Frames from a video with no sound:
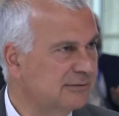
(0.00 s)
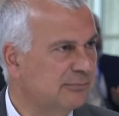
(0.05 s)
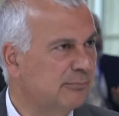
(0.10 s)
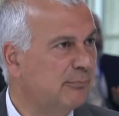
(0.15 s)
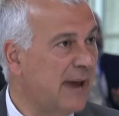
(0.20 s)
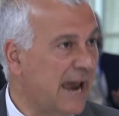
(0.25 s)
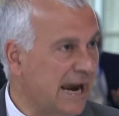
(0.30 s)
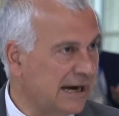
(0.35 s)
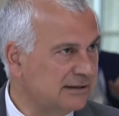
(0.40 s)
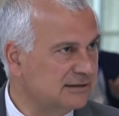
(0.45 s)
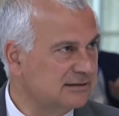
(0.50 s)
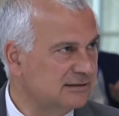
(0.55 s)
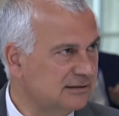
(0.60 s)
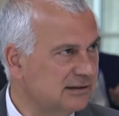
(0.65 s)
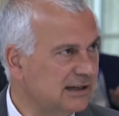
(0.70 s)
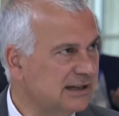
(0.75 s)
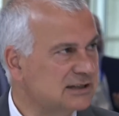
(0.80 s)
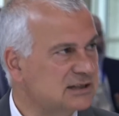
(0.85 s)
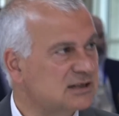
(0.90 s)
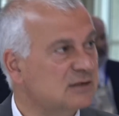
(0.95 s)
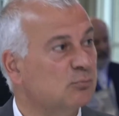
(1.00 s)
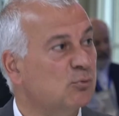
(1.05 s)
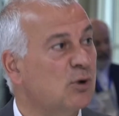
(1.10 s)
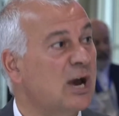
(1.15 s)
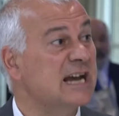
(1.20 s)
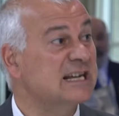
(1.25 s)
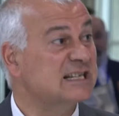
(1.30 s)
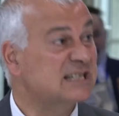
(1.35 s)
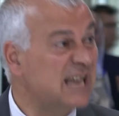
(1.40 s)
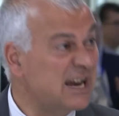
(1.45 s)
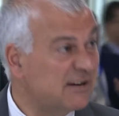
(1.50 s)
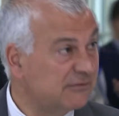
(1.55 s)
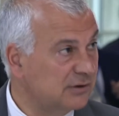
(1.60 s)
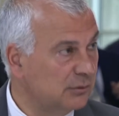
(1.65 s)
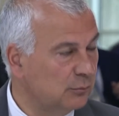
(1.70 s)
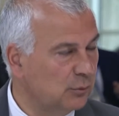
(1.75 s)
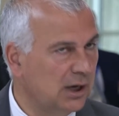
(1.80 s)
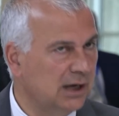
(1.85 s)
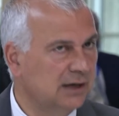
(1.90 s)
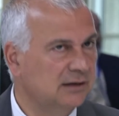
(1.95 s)
pact that surprised
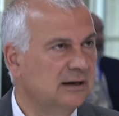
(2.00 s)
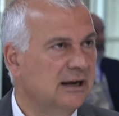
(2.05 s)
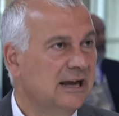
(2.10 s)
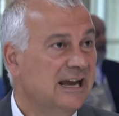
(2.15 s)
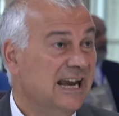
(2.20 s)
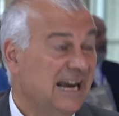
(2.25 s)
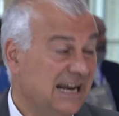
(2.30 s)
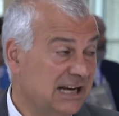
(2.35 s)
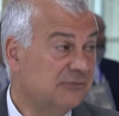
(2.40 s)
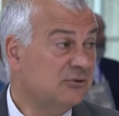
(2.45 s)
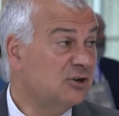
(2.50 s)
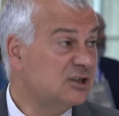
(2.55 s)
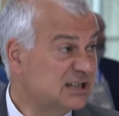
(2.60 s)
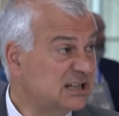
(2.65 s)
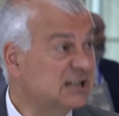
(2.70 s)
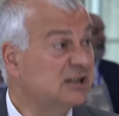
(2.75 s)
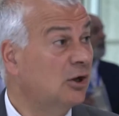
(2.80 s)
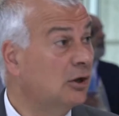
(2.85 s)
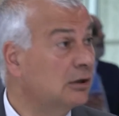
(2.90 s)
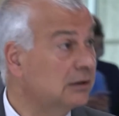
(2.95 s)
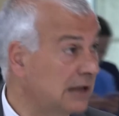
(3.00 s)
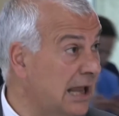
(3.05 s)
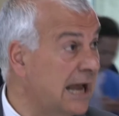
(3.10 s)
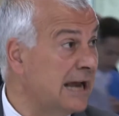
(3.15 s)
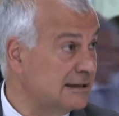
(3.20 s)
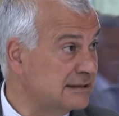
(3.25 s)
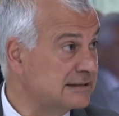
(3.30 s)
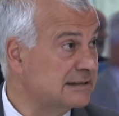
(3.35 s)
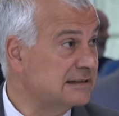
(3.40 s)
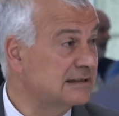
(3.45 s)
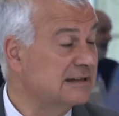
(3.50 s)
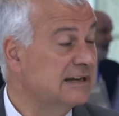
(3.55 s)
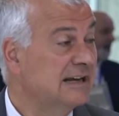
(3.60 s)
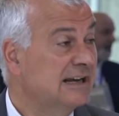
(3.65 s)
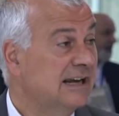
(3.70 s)
everyone, and of course did not last.